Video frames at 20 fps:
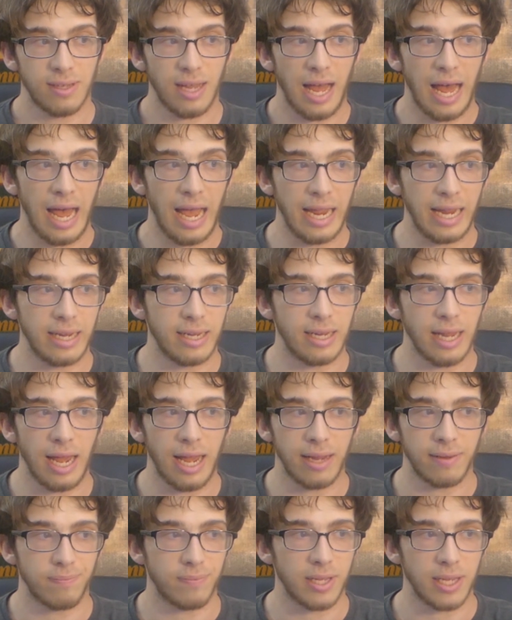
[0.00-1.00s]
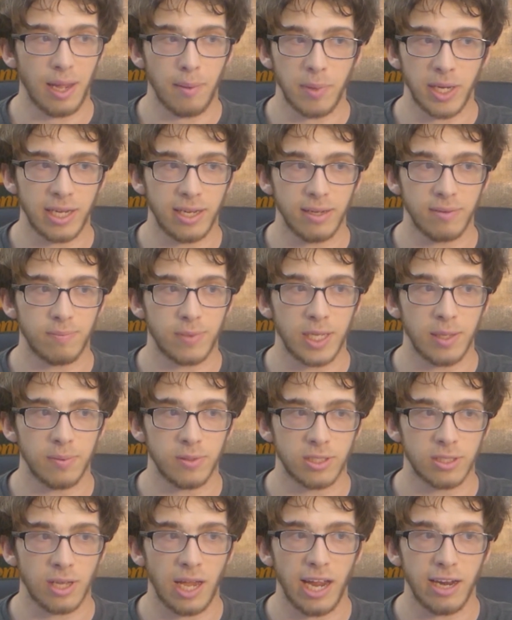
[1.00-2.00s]
I mean
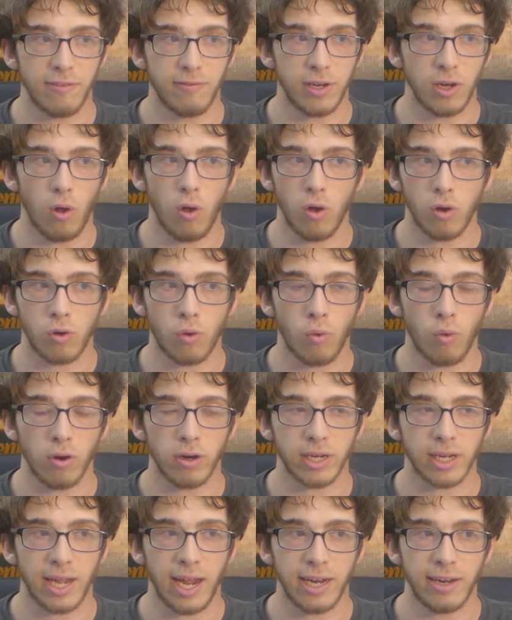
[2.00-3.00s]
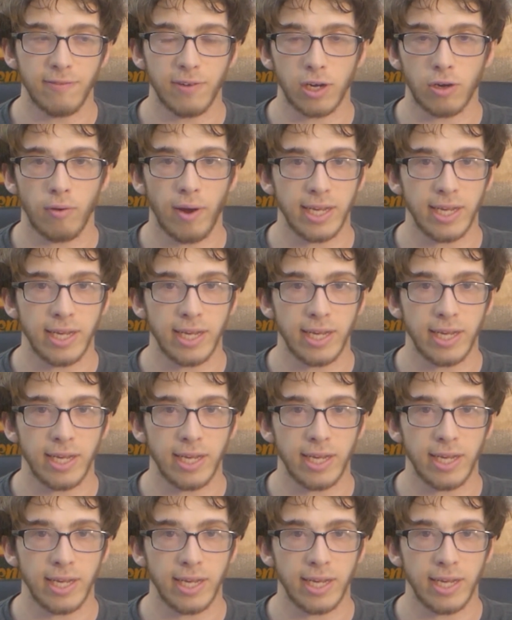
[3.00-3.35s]
he's kind of an all court kind of